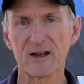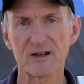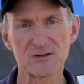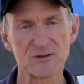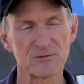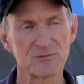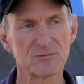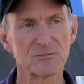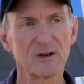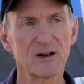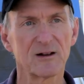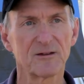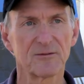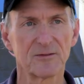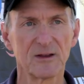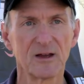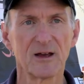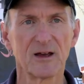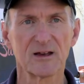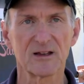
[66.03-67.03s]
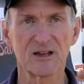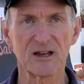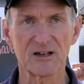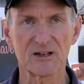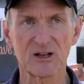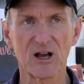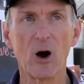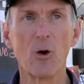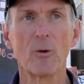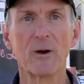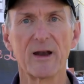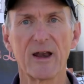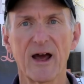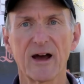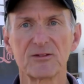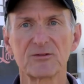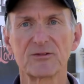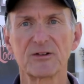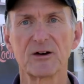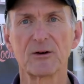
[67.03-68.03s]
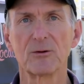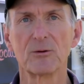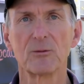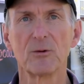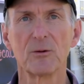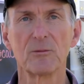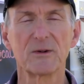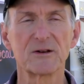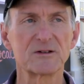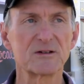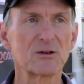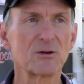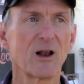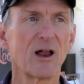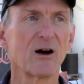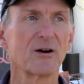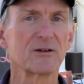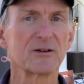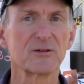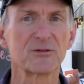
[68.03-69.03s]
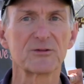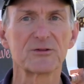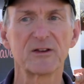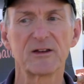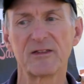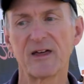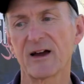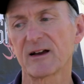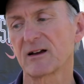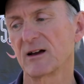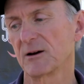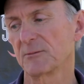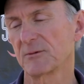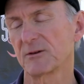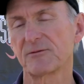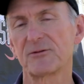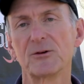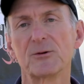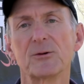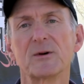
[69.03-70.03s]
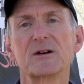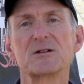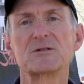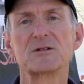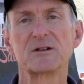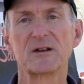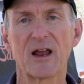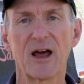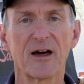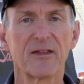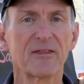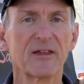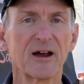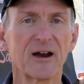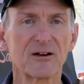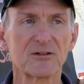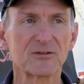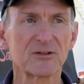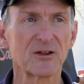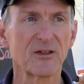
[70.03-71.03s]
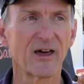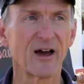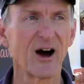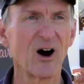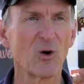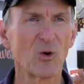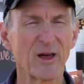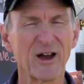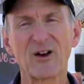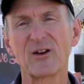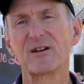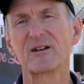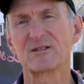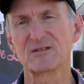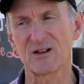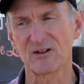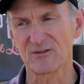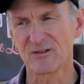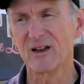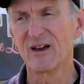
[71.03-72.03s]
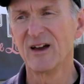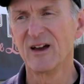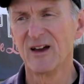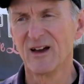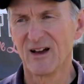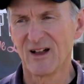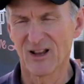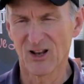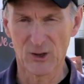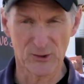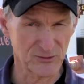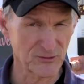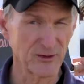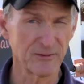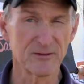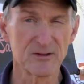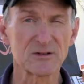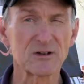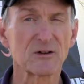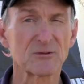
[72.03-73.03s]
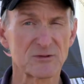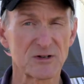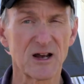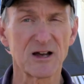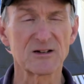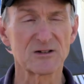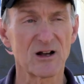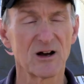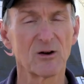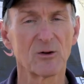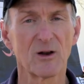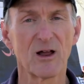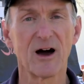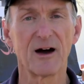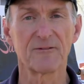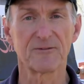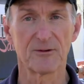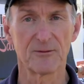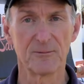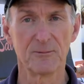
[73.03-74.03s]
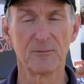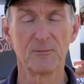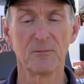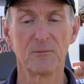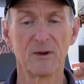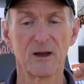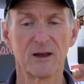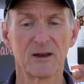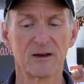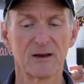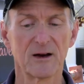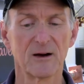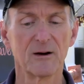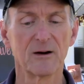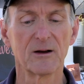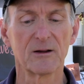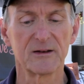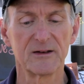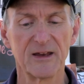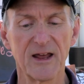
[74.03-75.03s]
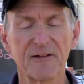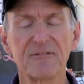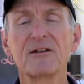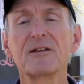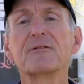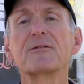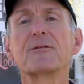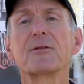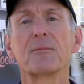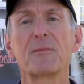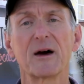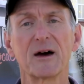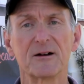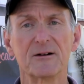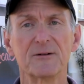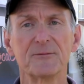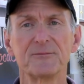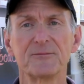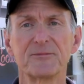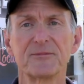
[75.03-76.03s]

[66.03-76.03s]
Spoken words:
It's really getting going now, so it won't be too long you'll see that come to fruition down there. So that whole area is going, looks of it's going to change a whole lot, and definitely for the better.